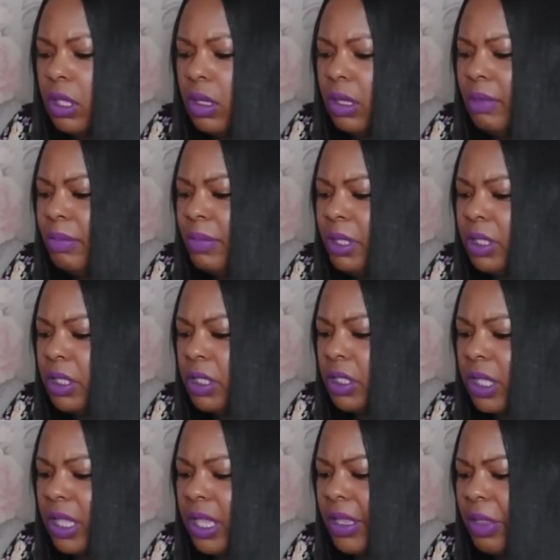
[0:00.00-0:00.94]
let me
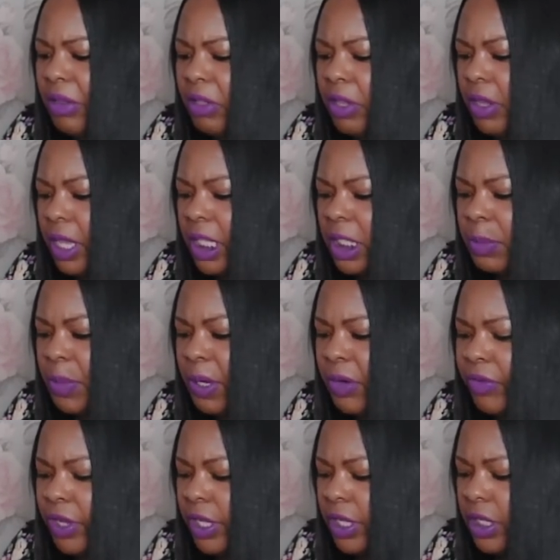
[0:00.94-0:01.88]
just you know,
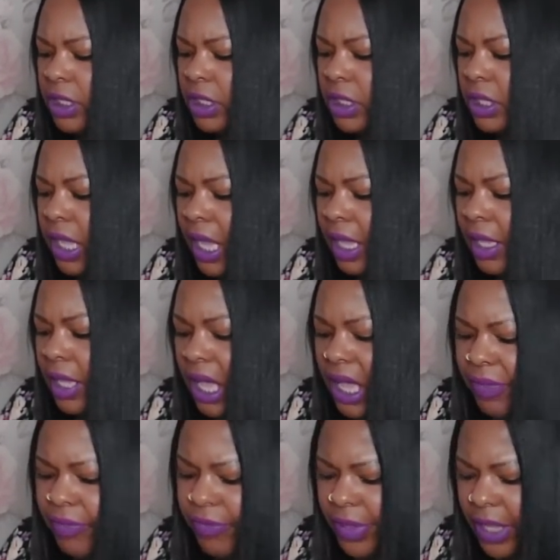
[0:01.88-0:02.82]
experience, like
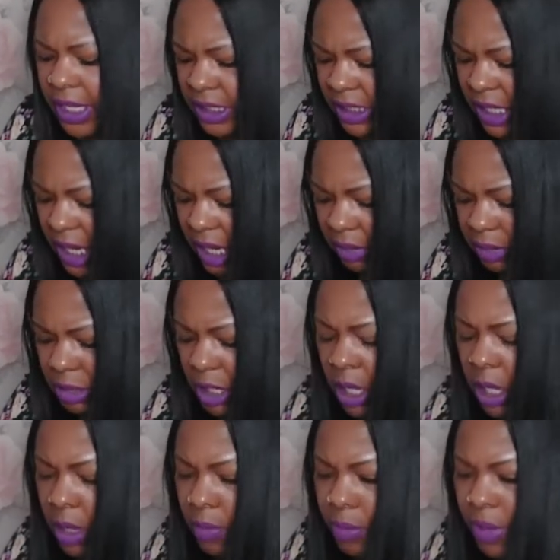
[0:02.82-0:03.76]
have nice times.
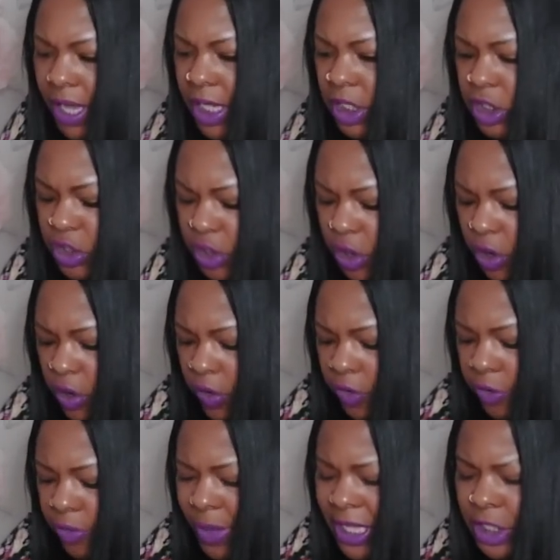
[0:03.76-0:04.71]
Page
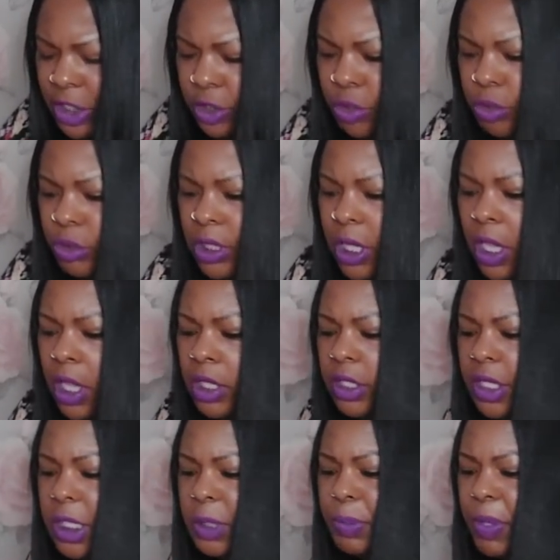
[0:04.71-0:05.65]
of Pentacles.
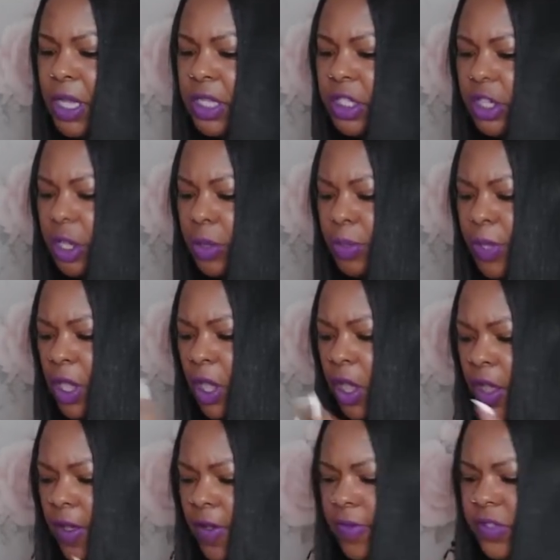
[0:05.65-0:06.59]
So this person could be an
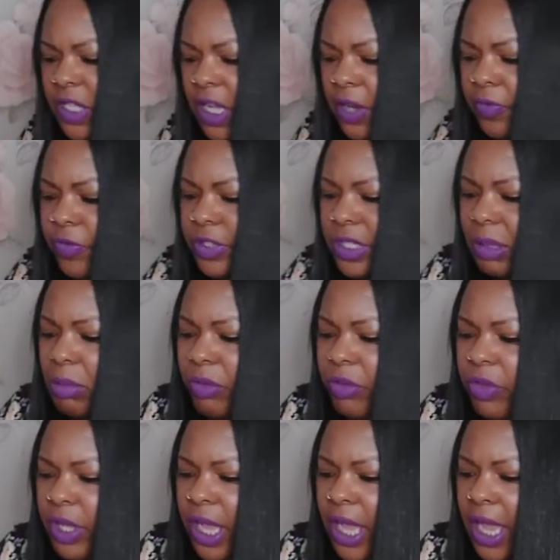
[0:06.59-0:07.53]
earth sign for some of
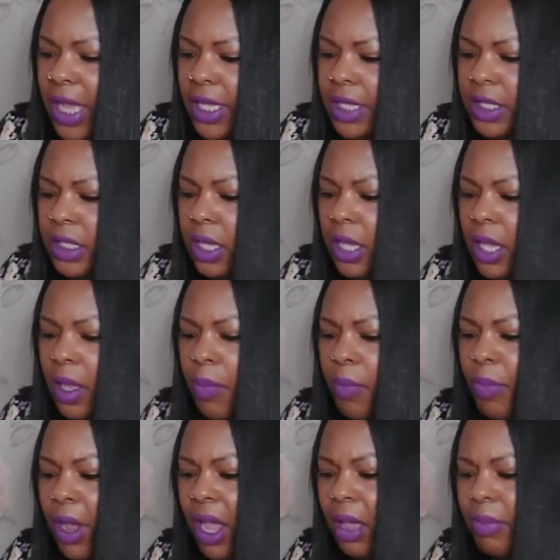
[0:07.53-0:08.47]
you guys,
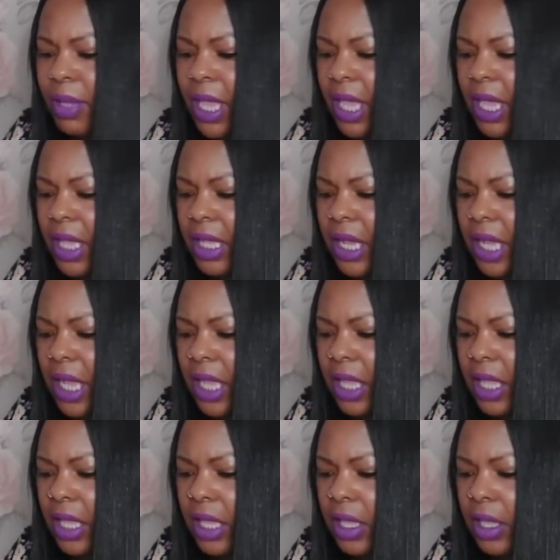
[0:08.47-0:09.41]
but I'm getting
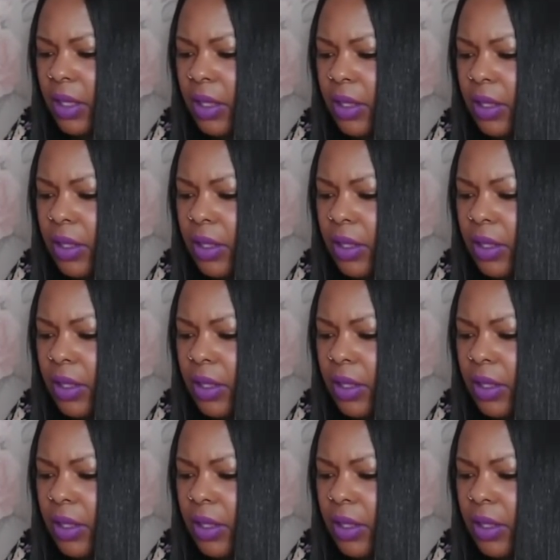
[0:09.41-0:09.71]
like,